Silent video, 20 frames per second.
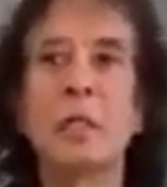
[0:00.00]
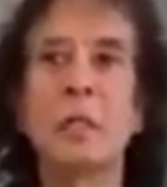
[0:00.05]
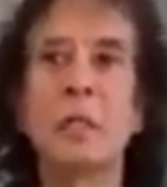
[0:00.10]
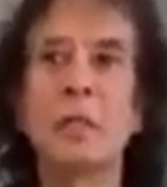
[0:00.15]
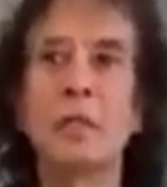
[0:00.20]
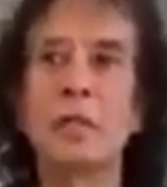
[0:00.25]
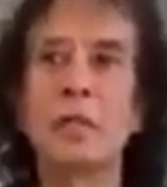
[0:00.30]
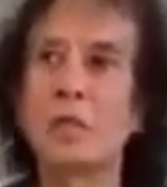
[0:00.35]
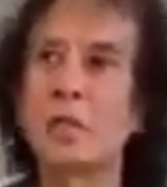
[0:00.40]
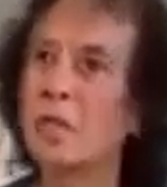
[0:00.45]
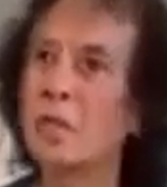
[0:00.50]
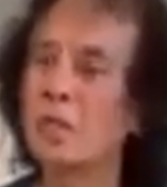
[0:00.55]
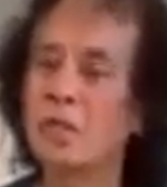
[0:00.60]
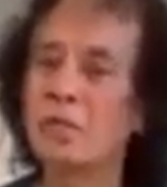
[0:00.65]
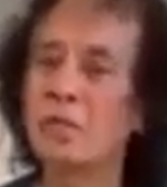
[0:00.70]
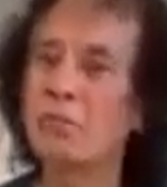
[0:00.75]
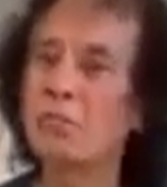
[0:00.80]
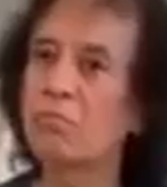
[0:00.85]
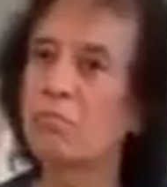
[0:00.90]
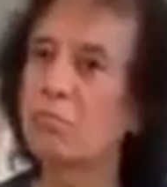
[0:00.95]

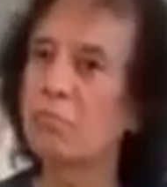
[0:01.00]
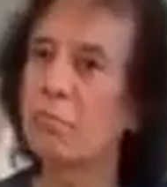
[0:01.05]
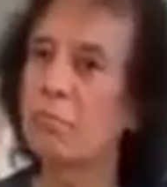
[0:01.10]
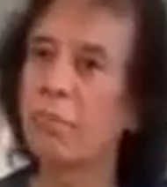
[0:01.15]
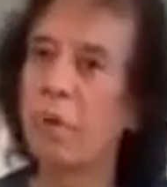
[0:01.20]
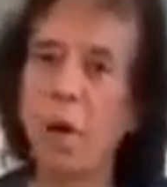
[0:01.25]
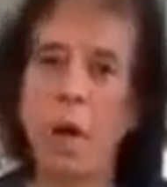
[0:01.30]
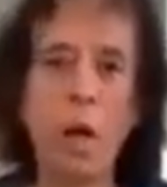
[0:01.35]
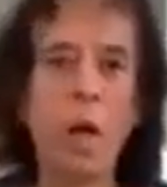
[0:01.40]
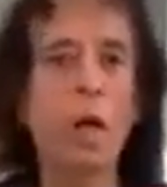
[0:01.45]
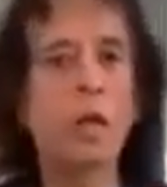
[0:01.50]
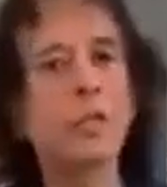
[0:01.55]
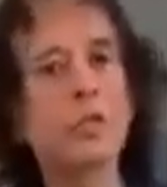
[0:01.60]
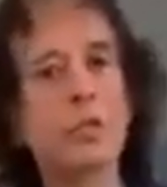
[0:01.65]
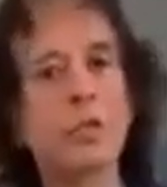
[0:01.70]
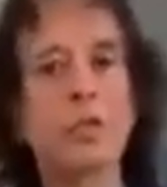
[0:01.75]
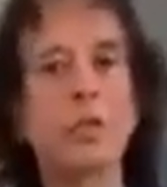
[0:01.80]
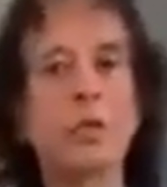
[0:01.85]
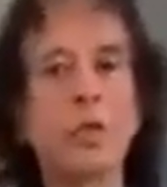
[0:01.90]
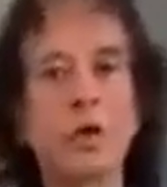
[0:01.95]
certain
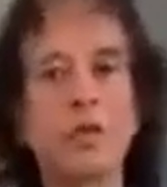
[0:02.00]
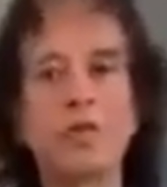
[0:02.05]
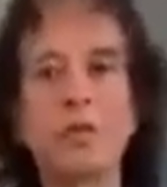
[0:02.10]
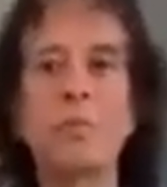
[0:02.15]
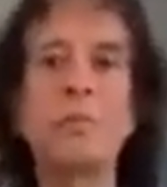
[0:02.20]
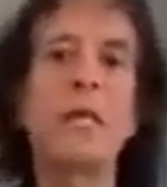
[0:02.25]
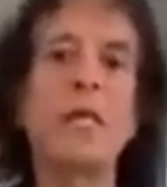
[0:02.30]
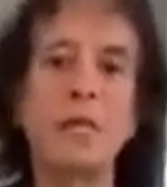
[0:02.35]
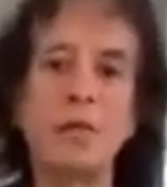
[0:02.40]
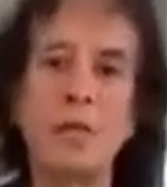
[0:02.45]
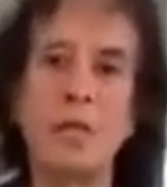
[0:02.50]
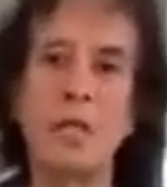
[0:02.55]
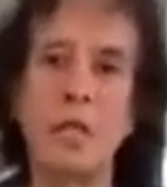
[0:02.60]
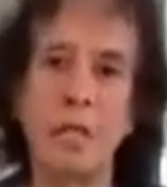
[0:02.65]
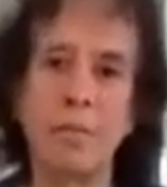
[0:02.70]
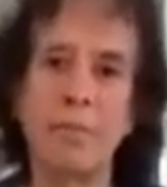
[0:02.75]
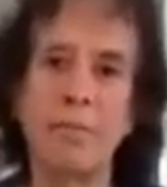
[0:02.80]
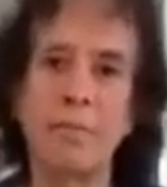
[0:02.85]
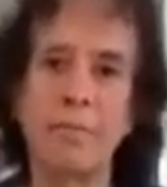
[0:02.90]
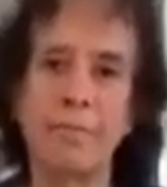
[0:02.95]
parts of the main
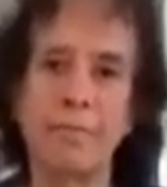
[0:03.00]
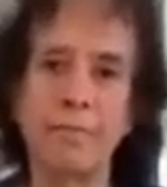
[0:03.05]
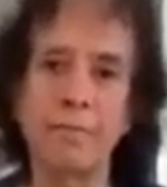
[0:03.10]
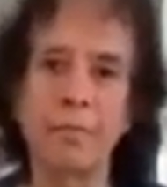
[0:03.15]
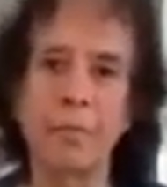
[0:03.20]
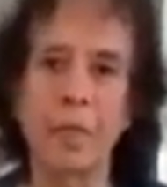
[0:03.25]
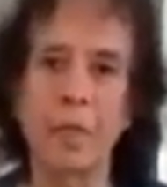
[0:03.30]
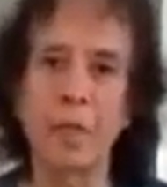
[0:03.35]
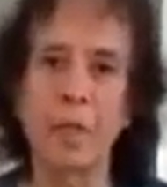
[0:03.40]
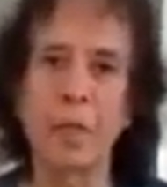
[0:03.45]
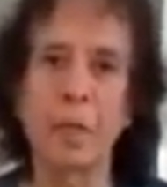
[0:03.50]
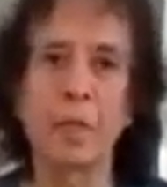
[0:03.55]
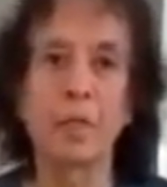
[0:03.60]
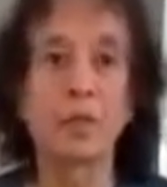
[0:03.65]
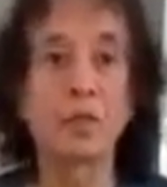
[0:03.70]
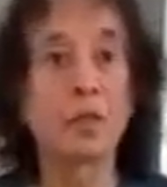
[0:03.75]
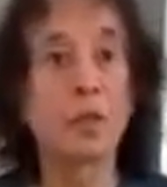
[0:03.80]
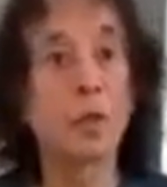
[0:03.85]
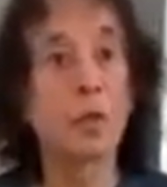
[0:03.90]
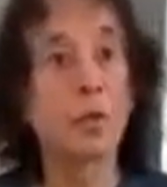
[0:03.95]
theme.
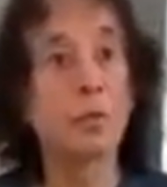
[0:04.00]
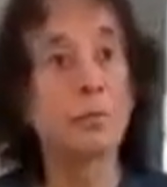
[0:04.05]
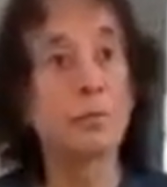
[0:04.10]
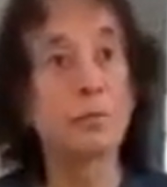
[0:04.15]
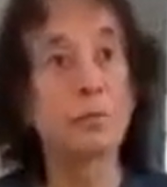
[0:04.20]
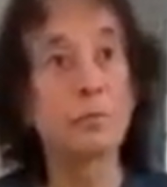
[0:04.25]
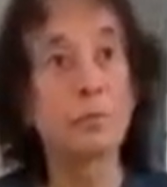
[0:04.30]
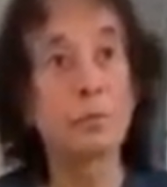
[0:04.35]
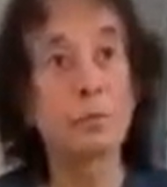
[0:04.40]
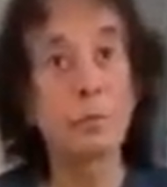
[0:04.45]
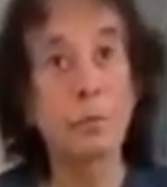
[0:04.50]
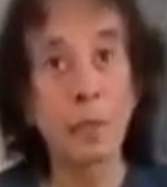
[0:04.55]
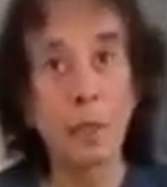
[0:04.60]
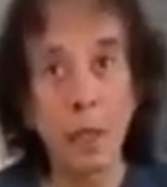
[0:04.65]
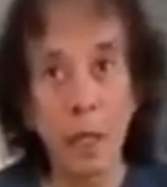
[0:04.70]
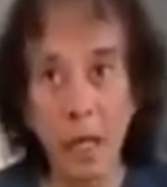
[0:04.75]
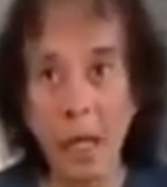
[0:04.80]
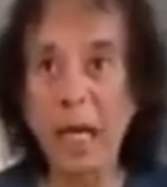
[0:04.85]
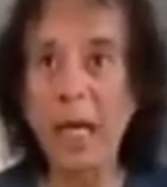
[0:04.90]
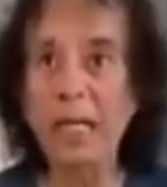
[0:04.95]
So
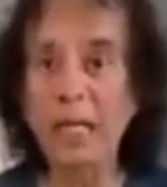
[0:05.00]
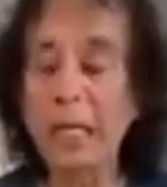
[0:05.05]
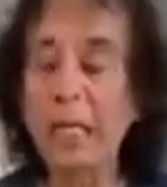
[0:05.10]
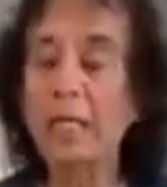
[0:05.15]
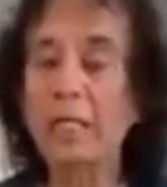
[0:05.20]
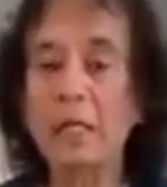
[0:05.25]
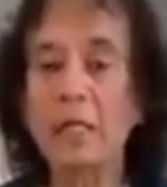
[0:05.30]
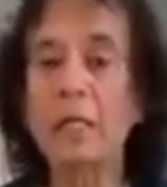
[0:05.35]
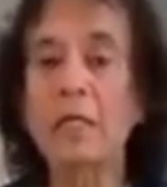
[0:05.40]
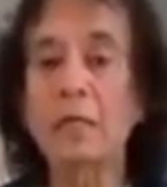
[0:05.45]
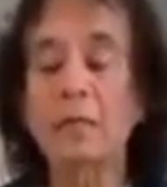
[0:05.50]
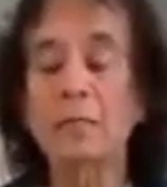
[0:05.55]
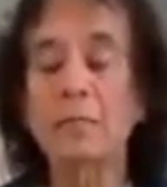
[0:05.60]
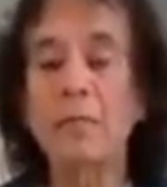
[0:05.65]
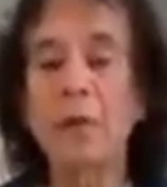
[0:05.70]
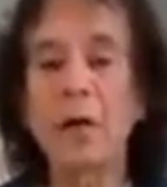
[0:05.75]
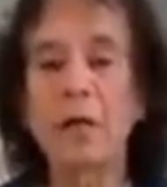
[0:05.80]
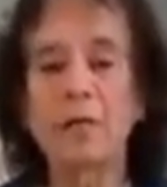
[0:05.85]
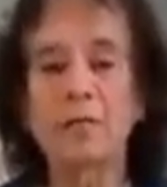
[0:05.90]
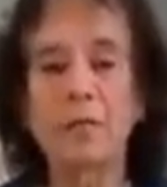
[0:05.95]
highlighting
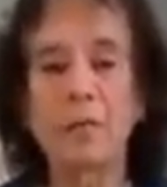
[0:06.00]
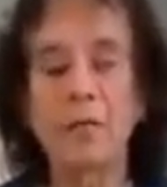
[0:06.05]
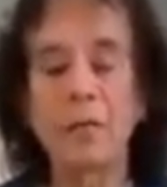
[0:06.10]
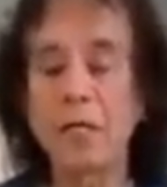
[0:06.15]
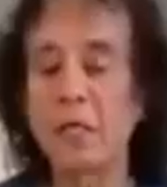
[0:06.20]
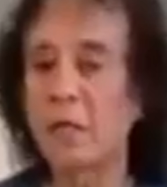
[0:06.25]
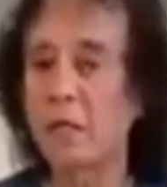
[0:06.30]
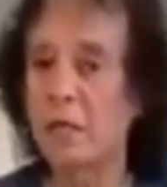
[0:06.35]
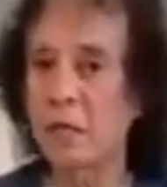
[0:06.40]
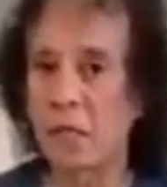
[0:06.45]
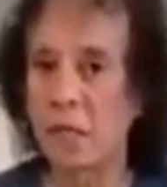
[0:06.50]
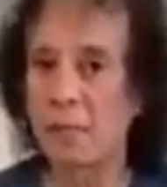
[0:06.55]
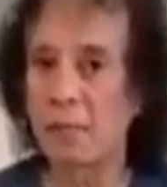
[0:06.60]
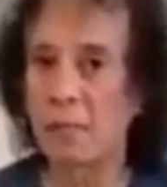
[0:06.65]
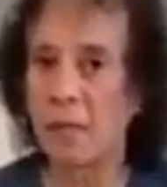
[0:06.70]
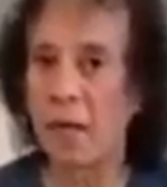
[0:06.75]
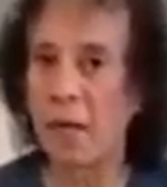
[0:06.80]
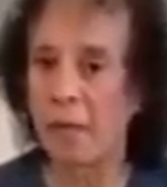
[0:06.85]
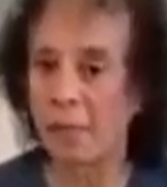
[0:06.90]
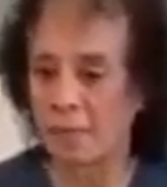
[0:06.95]
part of the main
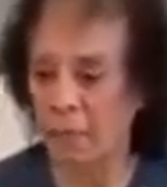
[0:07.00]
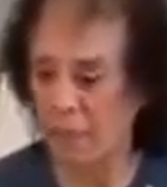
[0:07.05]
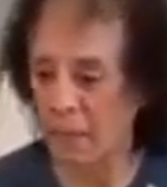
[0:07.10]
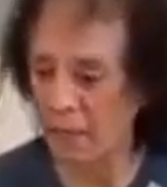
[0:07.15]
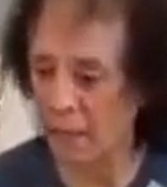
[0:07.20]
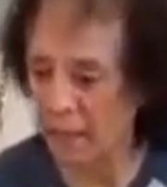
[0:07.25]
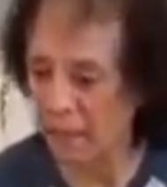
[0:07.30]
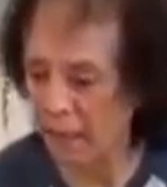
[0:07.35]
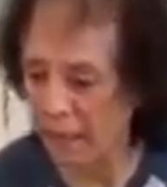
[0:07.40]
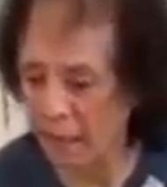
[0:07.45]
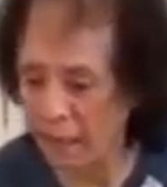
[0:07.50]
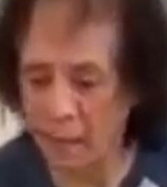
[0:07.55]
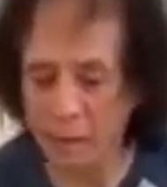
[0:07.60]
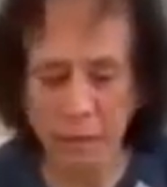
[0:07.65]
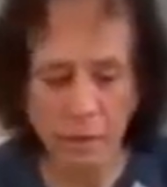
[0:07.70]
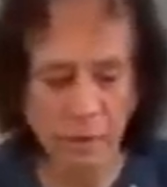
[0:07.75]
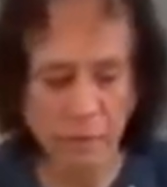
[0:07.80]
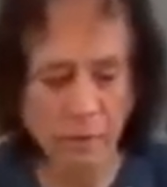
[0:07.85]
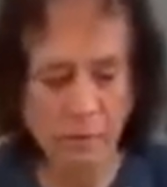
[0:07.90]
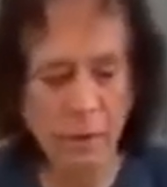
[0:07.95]
theme, I mean, like,
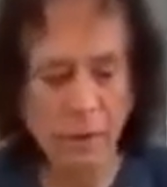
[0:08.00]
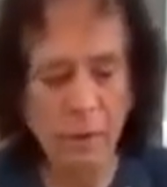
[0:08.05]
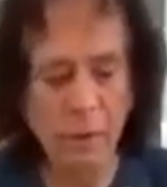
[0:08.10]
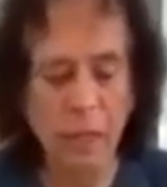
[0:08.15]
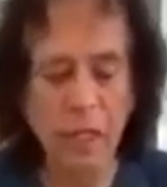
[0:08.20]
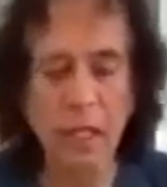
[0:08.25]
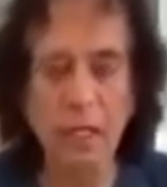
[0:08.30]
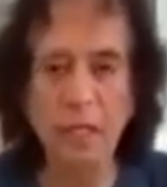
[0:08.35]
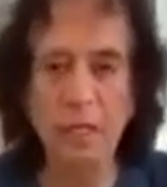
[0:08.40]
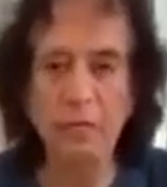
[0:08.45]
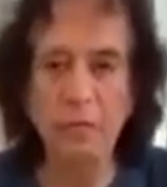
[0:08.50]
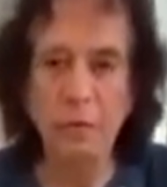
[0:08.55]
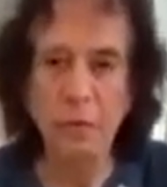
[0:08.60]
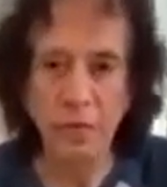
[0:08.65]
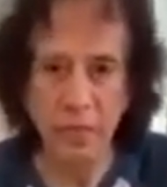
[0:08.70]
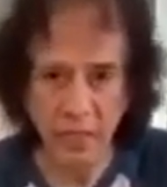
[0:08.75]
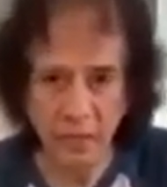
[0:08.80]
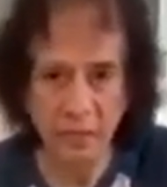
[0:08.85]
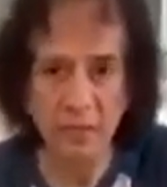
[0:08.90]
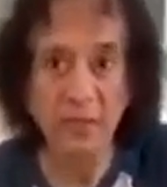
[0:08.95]
I'll give you
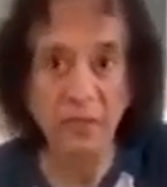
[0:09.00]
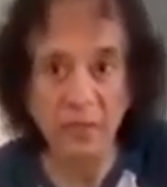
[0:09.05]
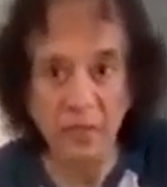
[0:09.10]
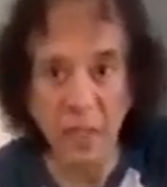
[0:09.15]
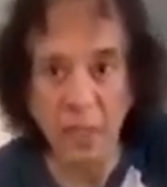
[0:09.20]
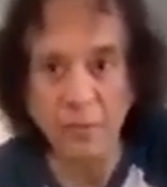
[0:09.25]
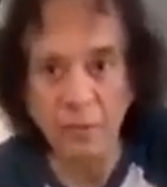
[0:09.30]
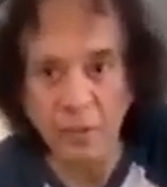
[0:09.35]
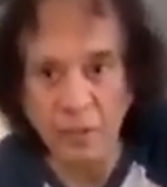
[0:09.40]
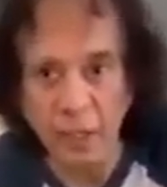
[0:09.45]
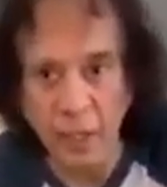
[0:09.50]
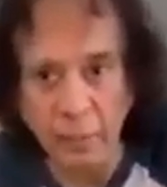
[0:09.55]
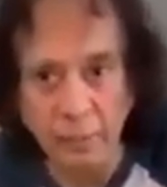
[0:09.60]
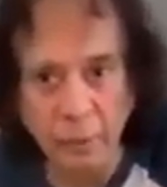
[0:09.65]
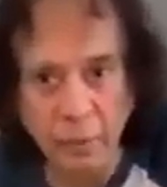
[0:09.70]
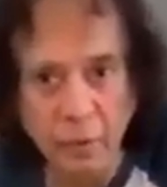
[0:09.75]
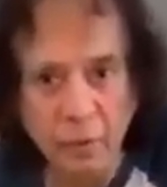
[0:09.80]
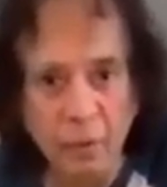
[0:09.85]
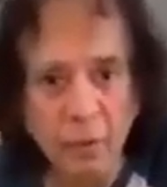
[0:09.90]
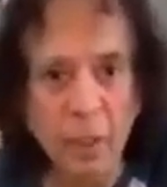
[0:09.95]
again the same
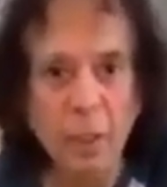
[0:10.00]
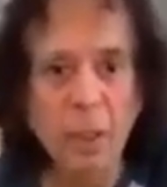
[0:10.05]
example,